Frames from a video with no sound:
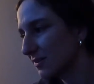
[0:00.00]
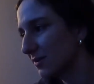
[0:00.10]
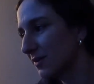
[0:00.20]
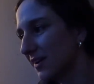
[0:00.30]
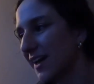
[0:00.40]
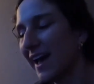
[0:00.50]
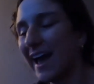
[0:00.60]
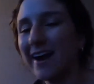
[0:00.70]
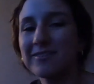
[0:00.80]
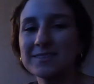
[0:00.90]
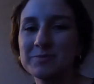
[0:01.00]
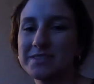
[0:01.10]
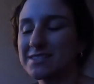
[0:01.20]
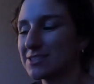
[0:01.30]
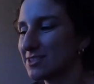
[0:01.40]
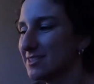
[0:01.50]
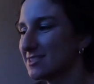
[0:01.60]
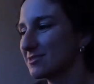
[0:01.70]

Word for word: how it was positioned,